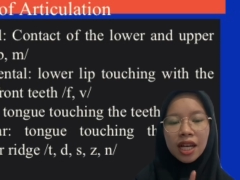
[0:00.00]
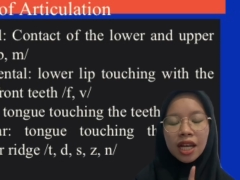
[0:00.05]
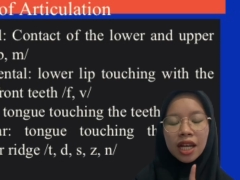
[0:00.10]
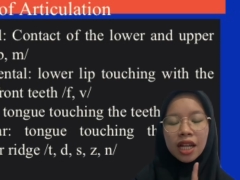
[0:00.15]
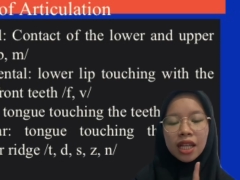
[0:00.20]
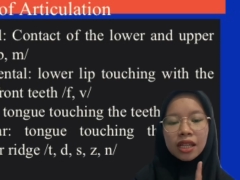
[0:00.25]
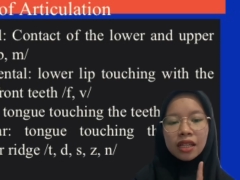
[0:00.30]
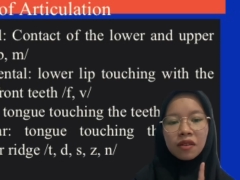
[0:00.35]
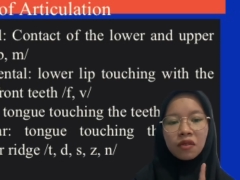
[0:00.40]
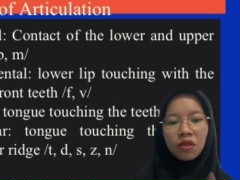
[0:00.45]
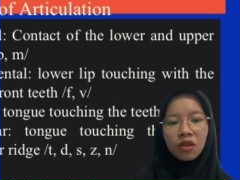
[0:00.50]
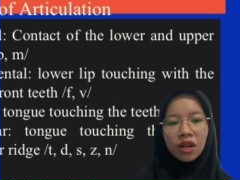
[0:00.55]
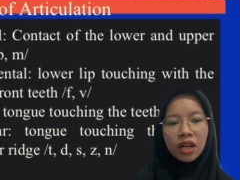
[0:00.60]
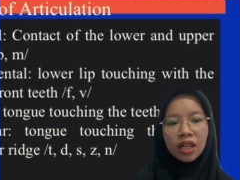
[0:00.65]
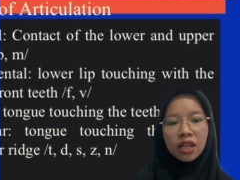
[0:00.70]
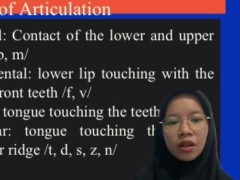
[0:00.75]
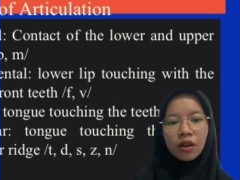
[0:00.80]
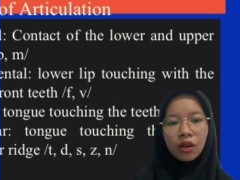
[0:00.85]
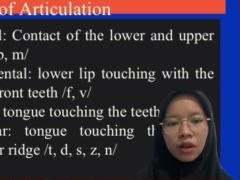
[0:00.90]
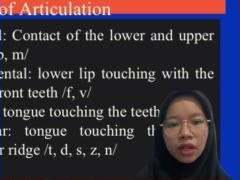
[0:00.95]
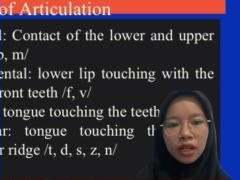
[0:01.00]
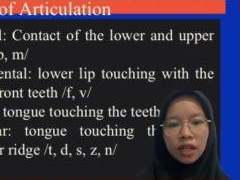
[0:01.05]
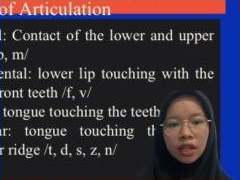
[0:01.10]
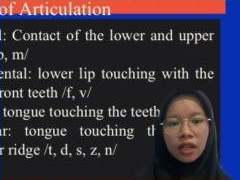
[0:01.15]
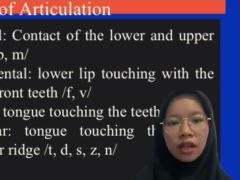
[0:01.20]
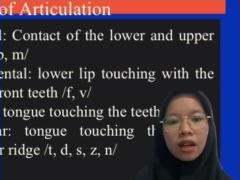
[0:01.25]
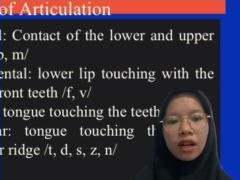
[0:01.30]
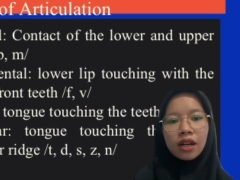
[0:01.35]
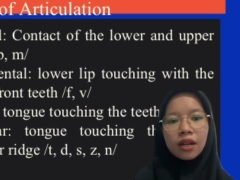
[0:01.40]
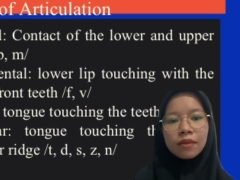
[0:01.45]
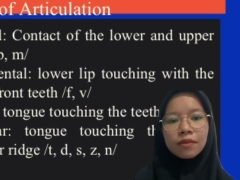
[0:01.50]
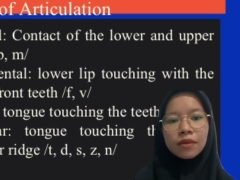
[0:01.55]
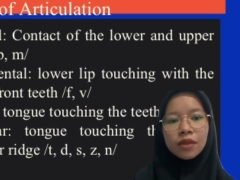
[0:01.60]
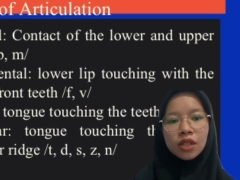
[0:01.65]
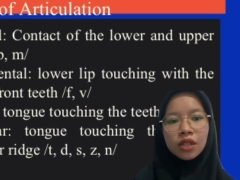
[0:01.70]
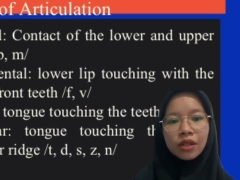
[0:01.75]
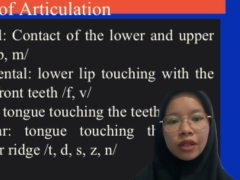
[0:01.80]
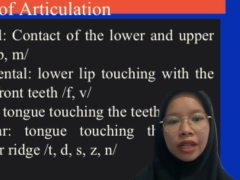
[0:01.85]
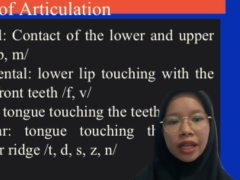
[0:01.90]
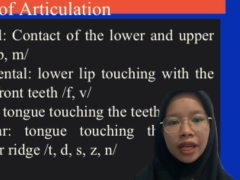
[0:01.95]
The vocal cord come
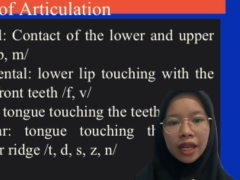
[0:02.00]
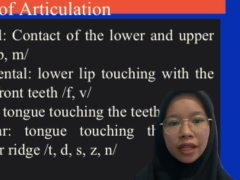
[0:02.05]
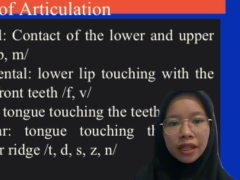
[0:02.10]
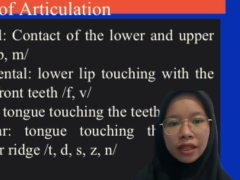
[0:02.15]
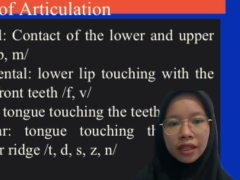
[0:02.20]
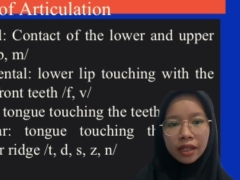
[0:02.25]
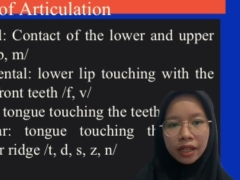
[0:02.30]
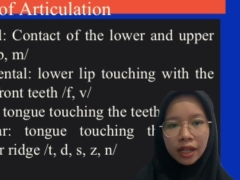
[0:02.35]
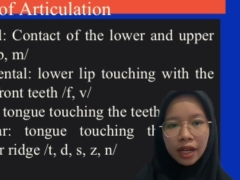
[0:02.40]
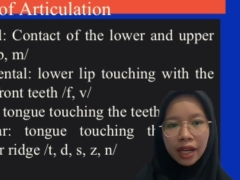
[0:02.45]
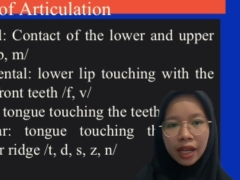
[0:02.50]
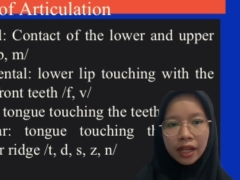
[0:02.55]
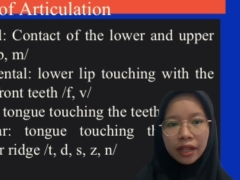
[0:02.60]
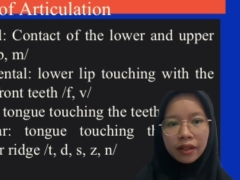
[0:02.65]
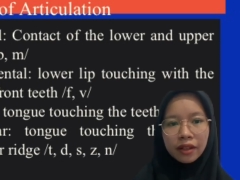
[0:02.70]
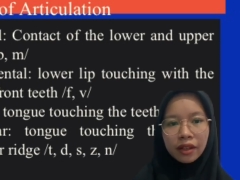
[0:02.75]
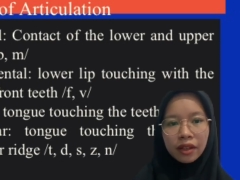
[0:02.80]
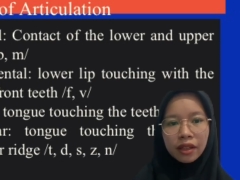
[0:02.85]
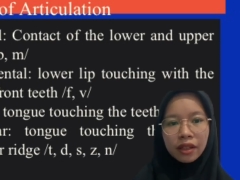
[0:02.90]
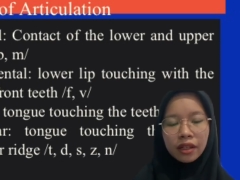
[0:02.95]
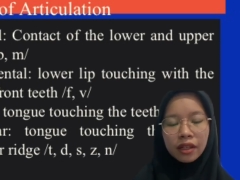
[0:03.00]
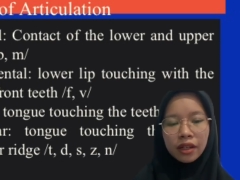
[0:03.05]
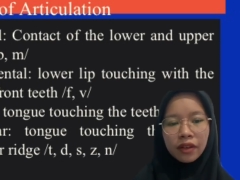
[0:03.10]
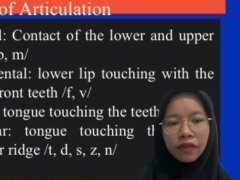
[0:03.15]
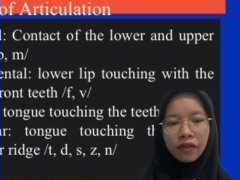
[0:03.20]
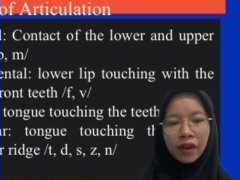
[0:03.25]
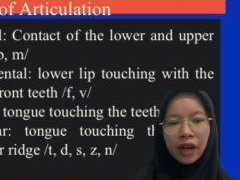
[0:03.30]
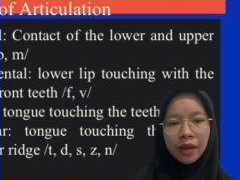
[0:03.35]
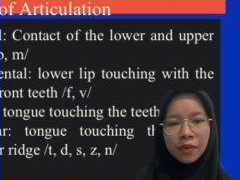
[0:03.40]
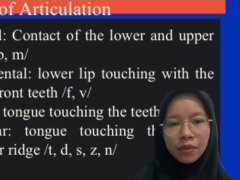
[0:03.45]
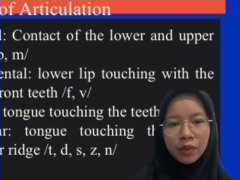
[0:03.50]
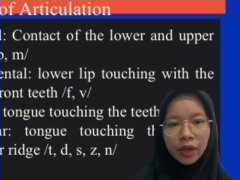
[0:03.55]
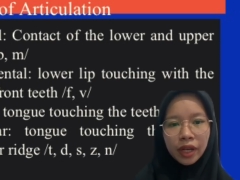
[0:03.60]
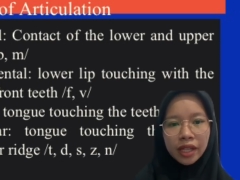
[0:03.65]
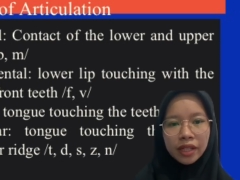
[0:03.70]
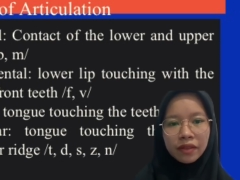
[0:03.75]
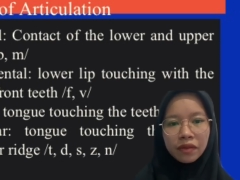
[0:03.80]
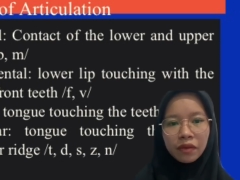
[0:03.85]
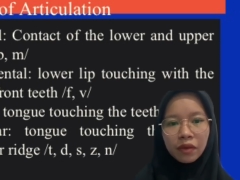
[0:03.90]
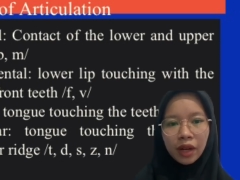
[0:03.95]
together and vibrate
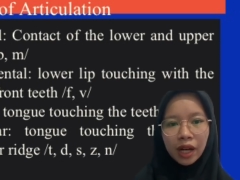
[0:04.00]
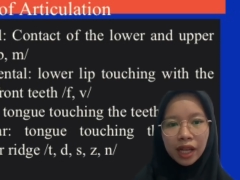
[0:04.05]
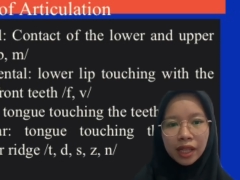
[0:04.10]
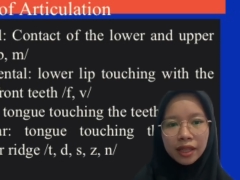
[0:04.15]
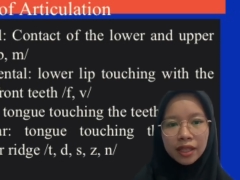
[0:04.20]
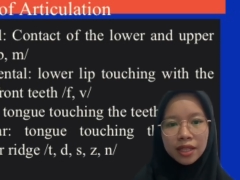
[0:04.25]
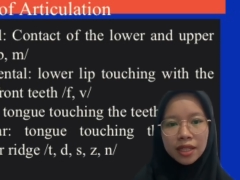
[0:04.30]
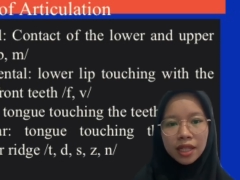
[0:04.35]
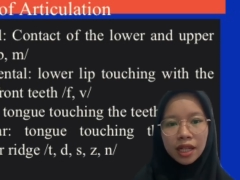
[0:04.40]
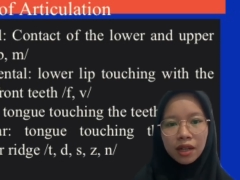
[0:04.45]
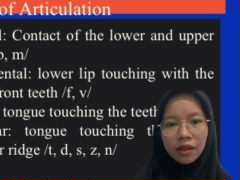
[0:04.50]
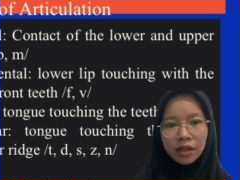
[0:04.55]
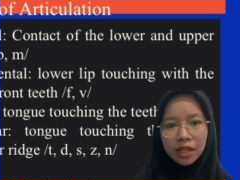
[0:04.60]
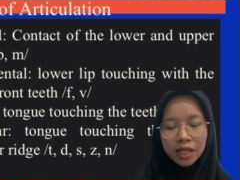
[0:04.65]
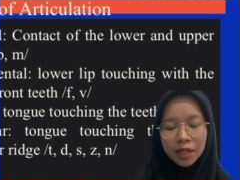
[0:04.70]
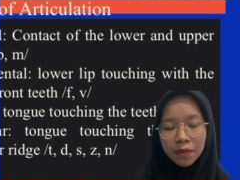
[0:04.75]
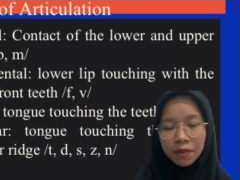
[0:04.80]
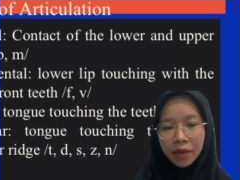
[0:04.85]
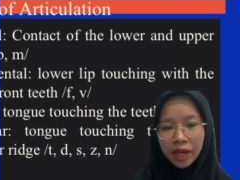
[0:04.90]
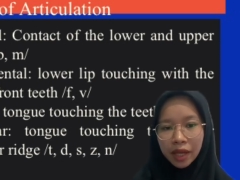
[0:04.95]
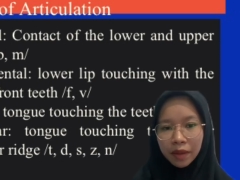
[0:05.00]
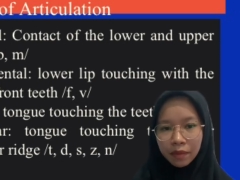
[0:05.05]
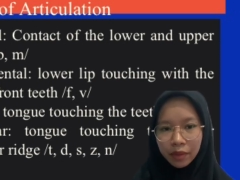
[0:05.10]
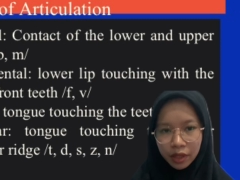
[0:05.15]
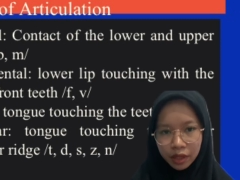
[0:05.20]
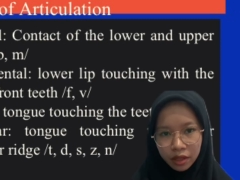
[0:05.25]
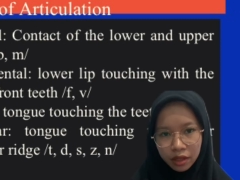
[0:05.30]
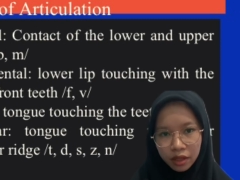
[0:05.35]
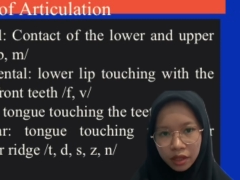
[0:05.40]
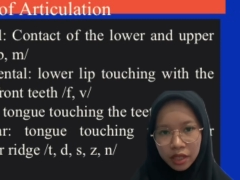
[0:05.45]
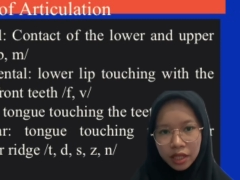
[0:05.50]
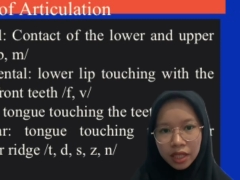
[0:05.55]
while the sound is being produced.